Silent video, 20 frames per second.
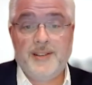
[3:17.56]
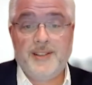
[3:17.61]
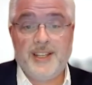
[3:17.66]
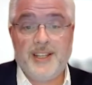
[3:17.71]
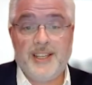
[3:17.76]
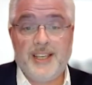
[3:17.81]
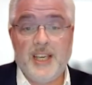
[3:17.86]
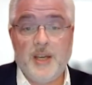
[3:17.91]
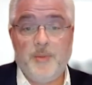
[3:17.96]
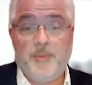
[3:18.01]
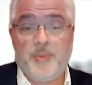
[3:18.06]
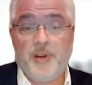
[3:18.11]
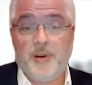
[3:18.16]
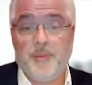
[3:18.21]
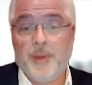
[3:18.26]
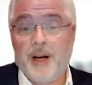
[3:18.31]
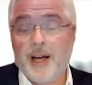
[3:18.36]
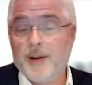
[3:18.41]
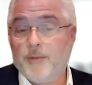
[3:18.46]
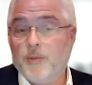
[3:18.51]
to keep in
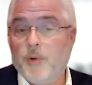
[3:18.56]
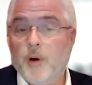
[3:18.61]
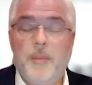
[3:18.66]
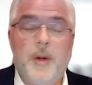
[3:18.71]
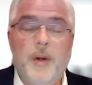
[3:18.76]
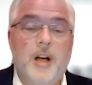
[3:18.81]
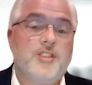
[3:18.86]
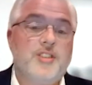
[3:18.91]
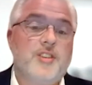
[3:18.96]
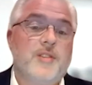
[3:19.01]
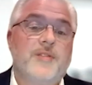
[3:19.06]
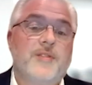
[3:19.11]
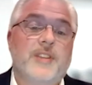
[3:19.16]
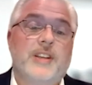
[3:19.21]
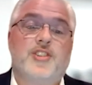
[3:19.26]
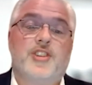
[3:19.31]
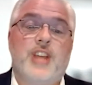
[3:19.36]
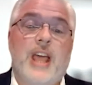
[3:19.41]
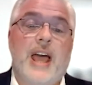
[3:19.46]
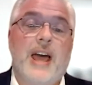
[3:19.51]
mind. While much of the
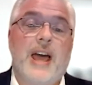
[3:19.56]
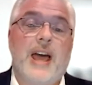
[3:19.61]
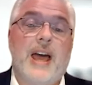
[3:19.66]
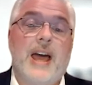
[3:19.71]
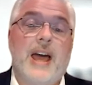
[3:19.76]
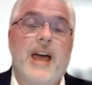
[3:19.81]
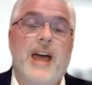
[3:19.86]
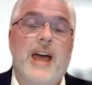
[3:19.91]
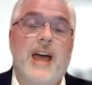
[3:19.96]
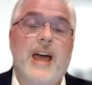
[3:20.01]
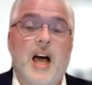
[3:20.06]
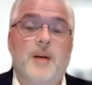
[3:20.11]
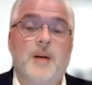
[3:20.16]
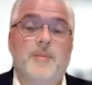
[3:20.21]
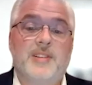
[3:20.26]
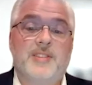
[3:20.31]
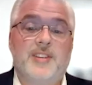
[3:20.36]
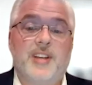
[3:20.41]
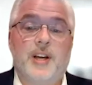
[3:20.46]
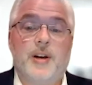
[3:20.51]
chatter and
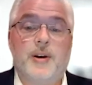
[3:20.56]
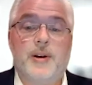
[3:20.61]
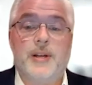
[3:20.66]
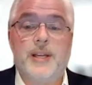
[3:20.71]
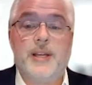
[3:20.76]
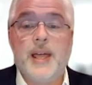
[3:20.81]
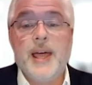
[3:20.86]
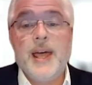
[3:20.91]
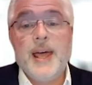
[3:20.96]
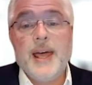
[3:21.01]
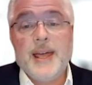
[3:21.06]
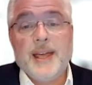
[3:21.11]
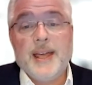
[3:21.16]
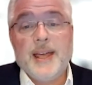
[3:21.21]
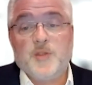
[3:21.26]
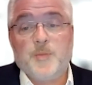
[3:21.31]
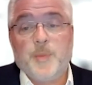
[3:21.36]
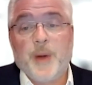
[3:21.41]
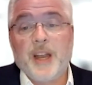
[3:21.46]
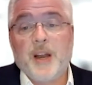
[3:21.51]
commentary
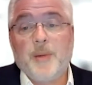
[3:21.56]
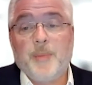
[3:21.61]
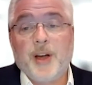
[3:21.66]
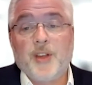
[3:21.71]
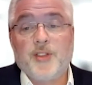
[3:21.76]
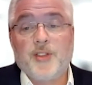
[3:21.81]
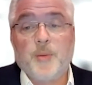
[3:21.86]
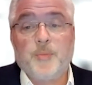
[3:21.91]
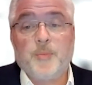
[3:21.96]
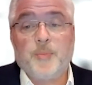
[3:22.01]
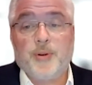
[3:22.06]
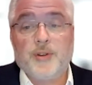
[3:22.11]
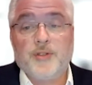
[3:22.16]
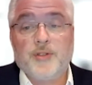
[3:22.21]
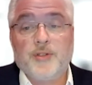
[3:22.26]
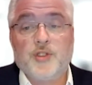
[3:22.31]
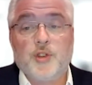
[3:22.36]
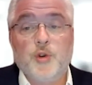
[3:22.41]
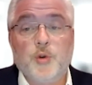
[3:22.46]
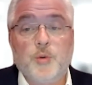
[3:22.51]
has been about the
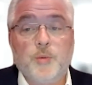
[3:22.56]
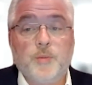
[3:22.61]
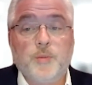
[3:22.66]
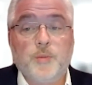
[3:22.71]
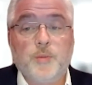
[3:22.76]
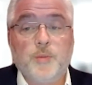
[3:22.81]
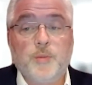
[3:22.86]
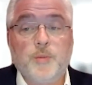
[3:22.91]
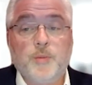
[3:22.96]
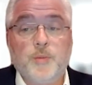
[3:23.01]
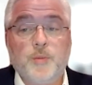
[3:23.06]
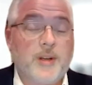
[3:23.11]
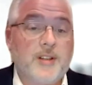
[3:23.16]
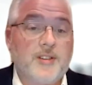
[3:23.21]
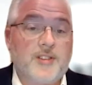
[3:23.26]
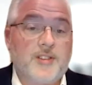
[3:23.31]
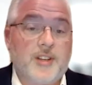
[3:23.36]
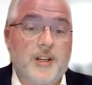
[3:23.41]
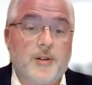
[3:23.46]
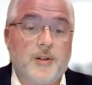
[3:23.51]
presumed
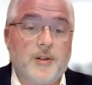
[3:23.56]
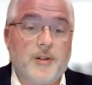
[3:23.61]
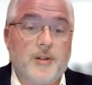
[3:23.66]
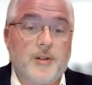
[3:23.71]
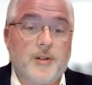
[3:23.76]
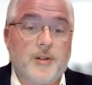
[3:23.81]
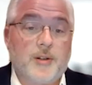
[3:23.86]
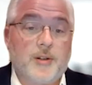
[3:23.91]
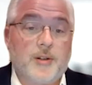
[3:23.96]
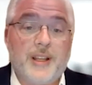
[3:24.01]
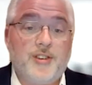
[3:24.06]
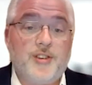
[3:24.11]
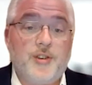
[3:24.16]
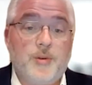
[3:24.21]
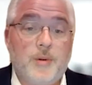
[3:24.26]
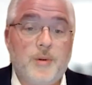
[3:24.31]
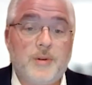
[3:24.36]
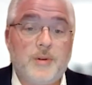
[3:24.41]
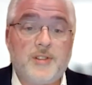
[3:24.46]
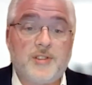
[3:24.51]
focus on corporate
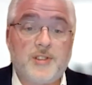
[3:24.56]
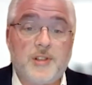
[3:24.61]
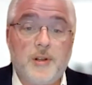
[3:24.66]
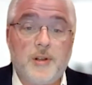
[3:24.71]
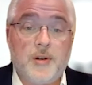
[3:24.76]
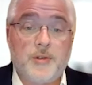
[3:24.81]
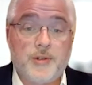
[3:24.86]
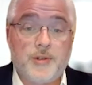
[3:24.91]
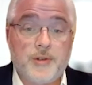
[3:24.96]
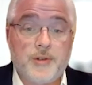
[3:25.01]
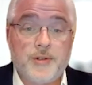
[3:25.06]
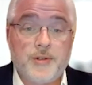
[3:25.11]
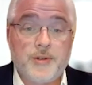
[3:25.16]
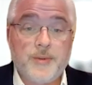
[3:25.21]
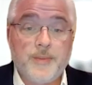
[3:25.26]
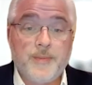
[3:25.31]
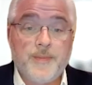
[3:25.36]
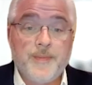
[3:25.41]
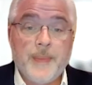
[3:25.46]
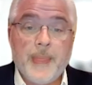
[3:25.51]
issuer disclosures,
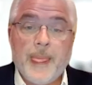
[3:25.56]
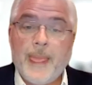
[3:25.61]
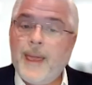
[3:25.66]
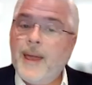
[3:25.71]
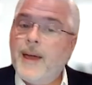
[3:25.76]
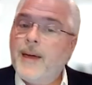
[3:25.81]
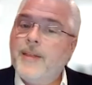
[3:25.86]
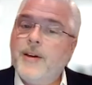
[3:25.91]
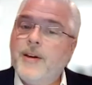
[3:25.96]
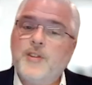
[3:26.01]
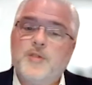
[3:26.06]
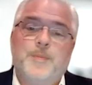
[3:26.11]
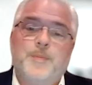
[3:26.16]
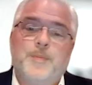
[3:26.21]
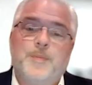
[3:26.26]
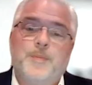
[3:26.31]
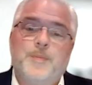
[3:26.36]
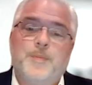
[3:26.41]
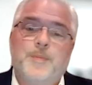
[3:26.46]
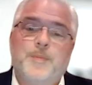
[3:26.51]
there's
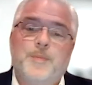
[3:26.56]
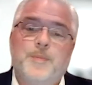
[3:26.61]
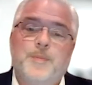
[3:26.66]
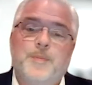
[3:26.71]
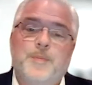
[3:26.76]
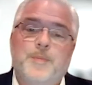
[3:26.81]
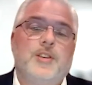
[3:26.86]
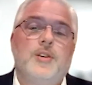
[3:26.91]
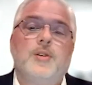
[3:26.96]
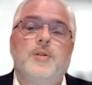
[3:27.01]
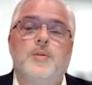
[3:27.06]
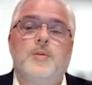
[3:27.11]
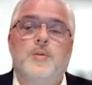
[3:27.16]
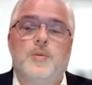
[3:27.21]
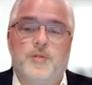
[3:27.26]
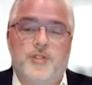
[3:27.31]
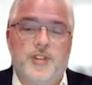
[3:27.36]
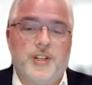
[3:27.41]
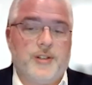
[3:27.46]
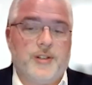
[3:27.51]
been a
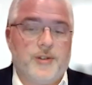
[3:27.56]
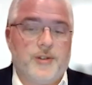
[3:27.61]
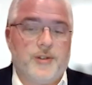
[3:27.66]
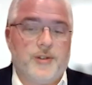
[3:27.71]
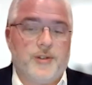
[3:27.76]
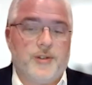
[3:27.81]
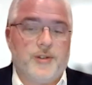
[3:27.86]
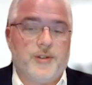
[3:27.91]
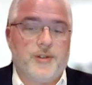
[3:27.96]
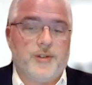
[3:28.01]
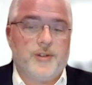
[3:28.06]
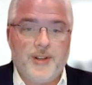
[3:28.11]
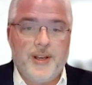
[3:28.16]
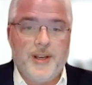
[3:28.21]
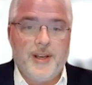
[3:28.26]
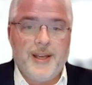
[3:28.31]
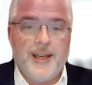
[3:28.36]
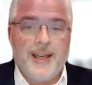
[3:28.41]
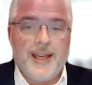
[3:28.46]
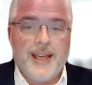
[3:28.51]
huge increase
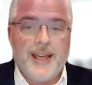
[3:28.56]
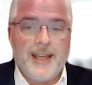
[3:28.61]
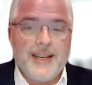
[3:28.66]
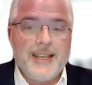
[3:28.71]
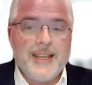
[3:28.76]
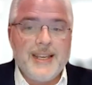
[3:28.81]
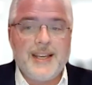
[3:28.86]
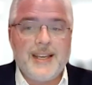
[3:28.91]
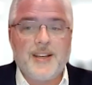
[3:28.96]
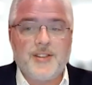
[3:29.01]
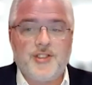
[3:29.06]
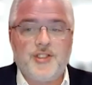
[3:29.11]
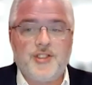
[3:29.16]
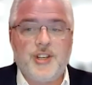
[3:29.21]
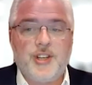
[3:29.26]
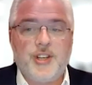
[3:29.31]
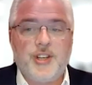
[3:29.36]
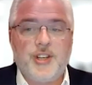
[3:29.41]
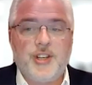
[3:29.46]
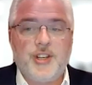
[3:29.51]
in
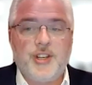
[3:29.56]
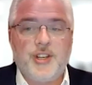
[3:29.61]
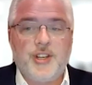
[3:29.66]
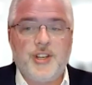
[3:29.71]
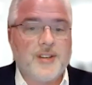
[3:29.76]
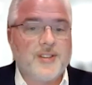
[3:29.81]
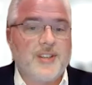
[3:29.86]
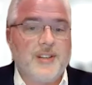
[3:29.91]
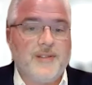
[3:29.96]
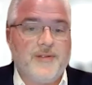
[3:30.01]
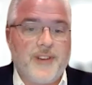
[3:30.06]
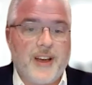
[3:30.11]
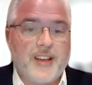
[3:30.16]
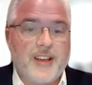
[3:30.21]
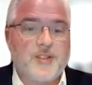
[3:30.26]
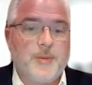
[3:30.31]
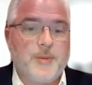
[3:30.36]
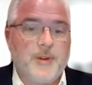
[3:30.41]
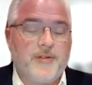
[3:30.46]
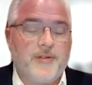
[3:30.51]
ESG focused
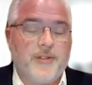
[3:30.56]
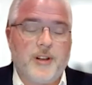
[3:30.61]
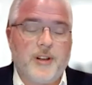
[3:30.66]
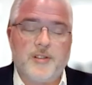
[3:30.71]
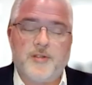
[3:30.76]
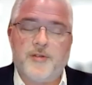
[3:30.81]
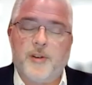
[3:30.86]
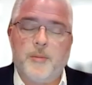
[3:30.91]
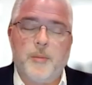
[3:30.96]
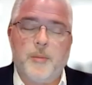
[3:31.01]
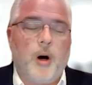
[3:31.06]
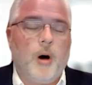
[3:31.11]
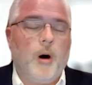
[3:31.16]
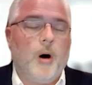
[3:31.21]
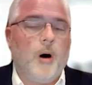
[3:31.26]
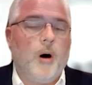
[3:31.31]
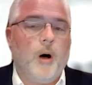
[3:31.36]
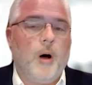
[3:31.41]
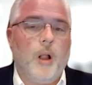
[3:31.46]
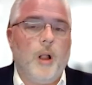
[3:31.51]
investment funds from
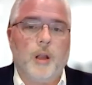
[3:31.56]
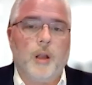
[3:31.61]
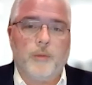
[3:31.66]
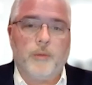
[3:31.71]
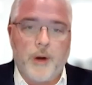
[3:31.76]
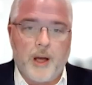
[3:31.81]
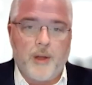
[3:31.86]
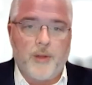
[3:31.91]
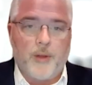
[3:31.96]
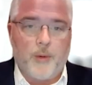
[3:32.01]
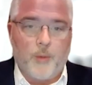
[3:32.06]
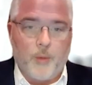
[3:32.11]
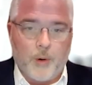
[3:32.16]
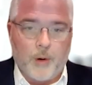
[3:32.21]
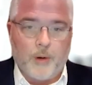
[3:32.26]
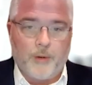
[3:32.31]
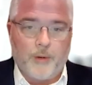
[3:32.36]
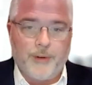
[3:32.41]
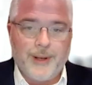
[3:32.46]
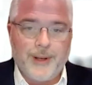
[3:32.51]
all around the
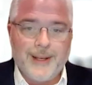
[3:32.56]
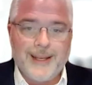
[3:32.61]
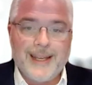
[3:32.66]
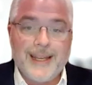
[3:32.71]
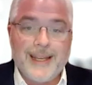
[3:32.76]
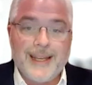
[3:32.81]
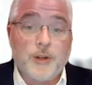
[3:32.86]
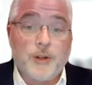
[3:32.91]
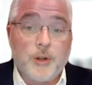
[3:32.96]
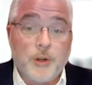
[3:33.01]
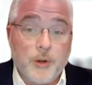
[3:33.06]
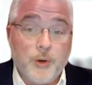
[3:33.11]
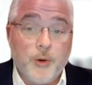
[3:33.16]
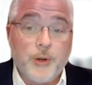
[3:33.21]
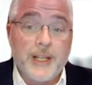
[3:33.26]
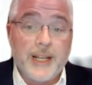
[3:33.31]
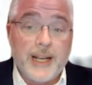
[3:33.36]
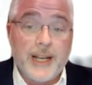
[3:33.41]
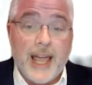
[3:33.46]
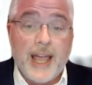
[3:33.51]
world,
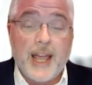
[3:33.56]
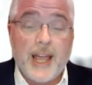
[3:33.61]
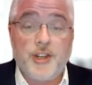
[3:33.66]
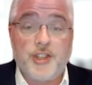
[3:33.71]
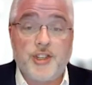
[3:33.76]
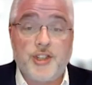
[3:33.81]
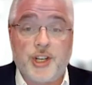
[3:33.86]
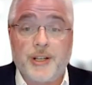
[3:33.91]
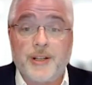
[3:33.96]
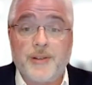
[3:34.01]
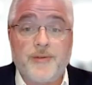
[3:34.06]
including Asia.